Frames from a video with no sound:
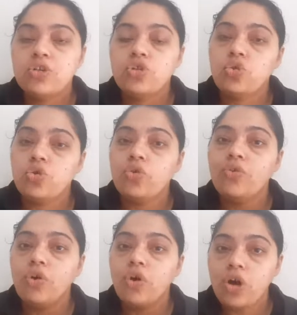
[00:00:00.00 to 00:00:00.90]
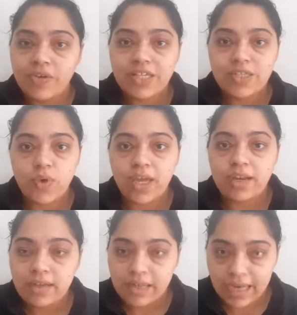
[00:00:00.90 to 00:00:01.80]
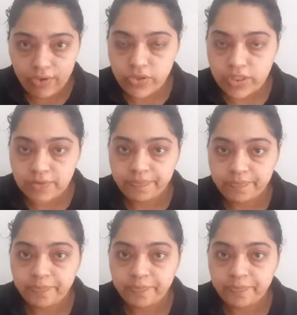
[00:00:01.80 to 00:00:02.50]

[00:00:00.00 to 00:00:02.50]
So always wear gloves